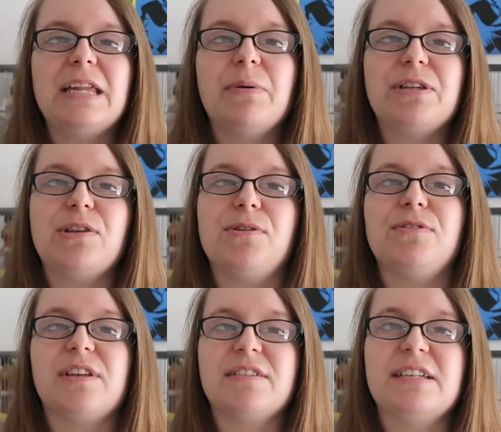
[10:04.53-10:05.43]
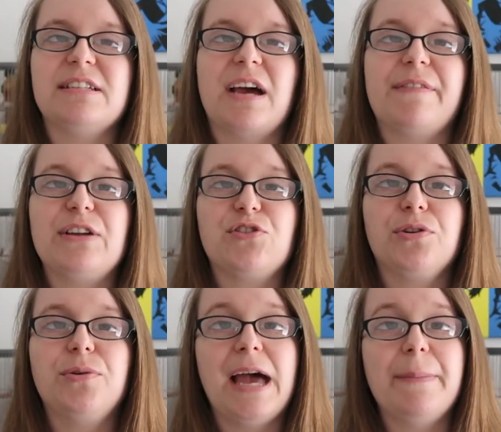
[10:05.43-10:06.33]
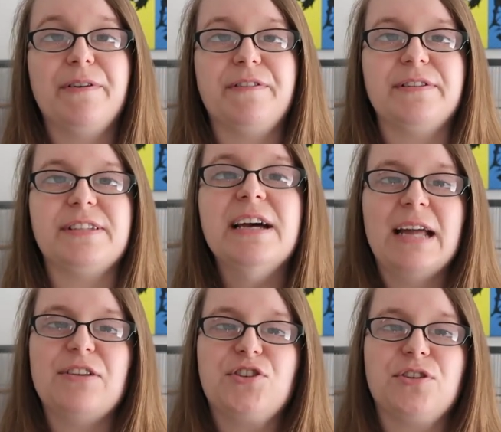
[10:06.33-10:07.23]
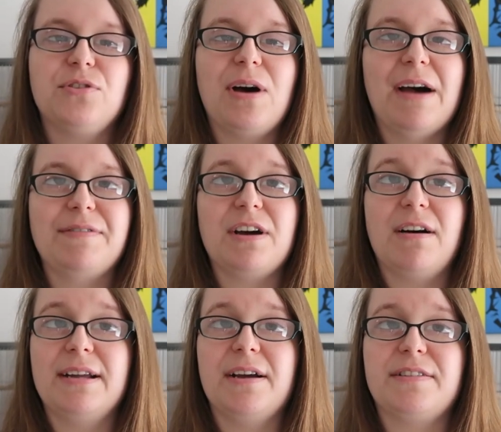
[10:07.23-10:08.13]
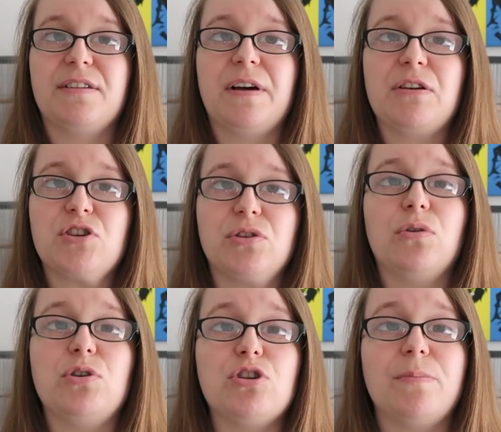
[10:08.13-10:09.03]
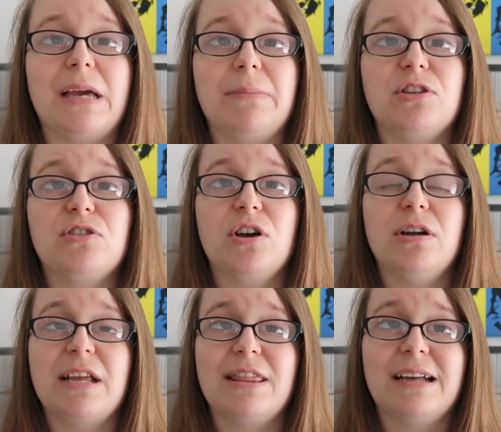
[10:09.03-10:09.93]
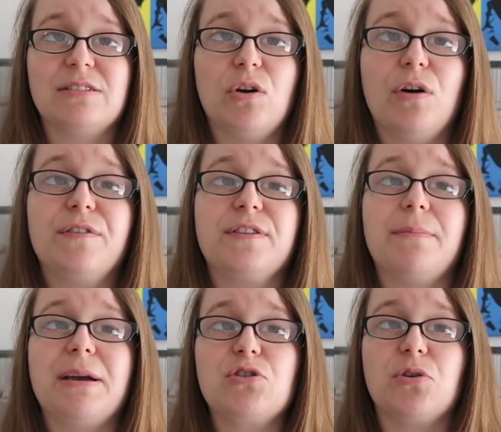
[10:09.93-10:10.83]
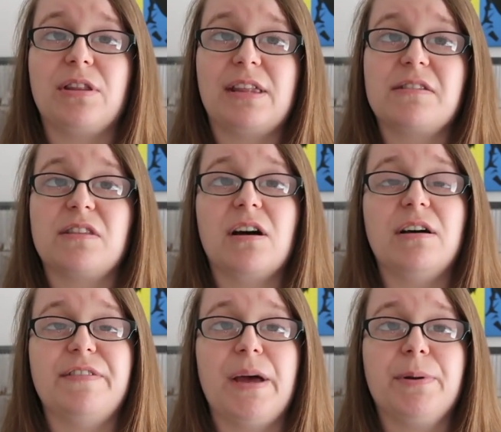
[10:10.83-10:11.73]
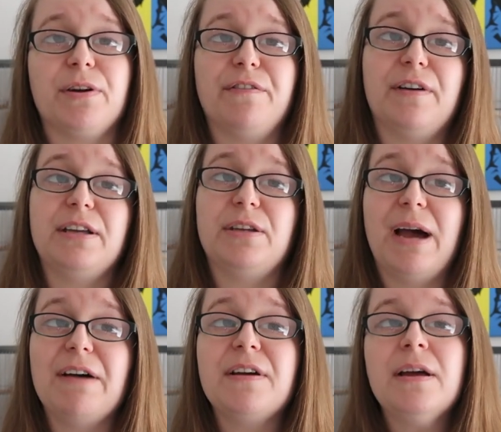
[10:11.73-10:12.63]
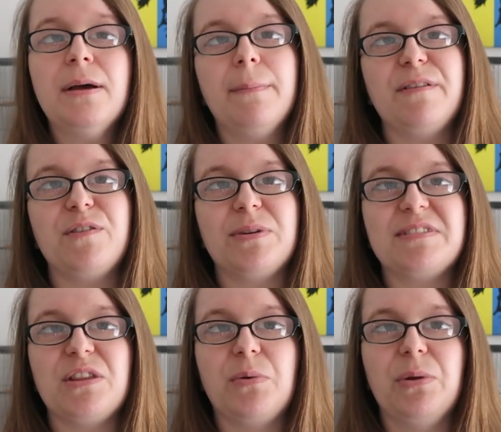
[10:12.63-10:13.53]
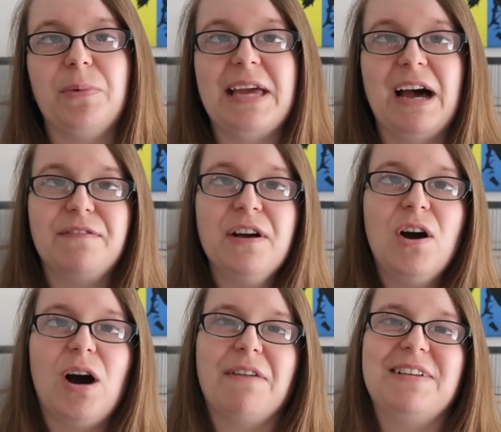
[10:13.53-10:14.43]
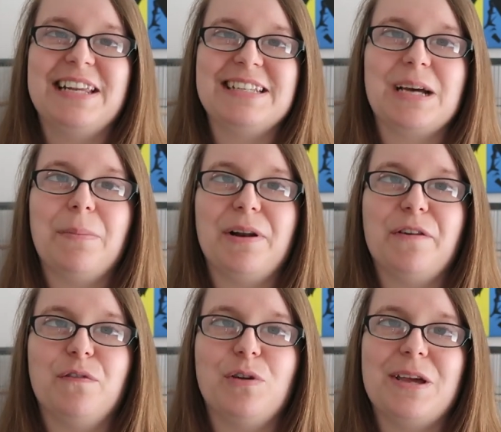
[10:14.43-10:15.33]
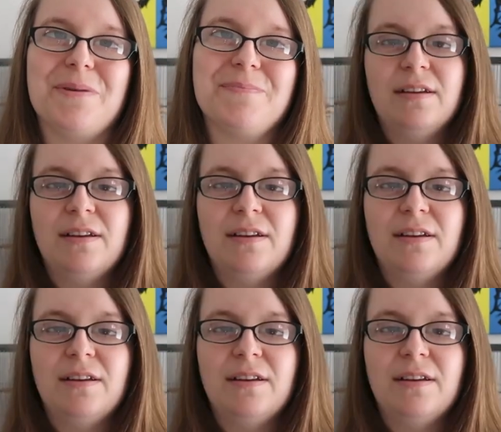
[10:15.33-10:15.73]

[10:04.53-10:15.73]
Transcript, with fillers: Anyone you use does need to have a true HEPA filter, and it should not have an ionizer function, or you should be able to turn that off. So make sure that that's the kind of air purifier you have. But if you want to see the one that we have, I'll have it linked down below for you.